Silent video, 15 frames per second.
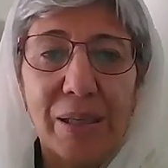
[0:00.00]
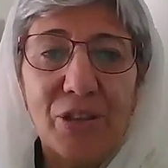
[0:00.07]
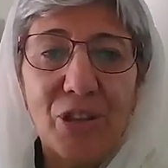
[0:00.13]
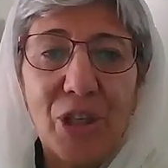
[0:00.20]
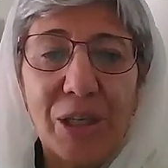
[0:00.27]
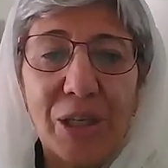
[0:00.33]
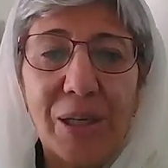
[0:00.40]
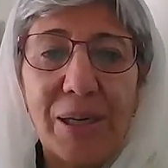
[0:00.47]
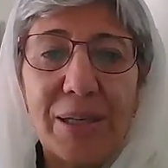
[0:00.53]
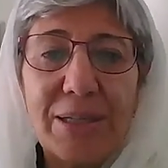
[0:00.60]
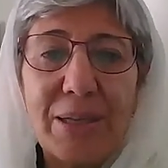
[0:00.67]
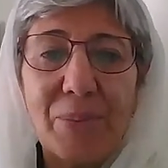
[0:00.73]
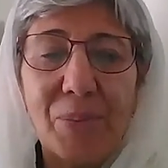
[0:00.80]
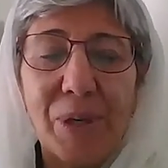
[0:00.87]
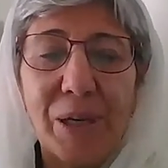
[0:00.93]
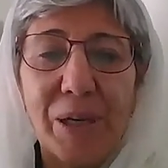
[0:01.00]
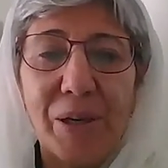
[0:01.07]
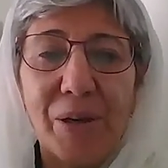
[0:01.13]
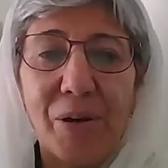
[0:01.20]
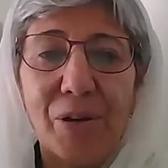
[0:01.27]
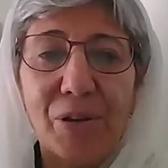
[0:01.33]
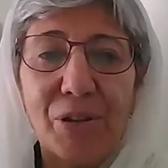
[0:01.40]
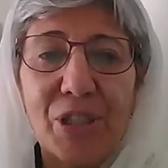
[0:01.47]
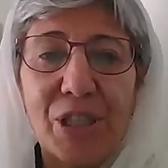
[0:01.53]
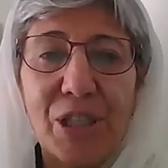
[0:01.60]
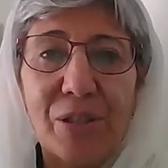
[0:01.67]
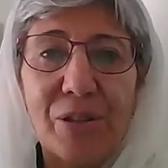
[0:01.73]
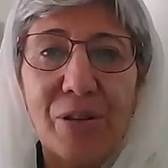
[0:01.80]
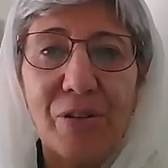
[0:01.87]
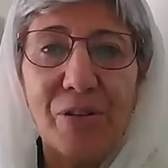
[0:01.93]
General Assembly on
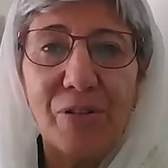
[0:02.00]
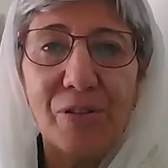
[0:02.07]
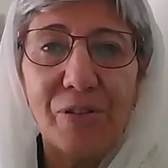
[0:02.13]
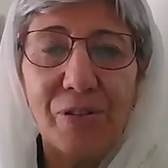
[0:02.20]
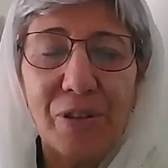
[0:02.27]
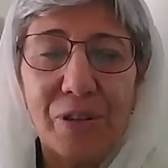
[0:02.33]
10th of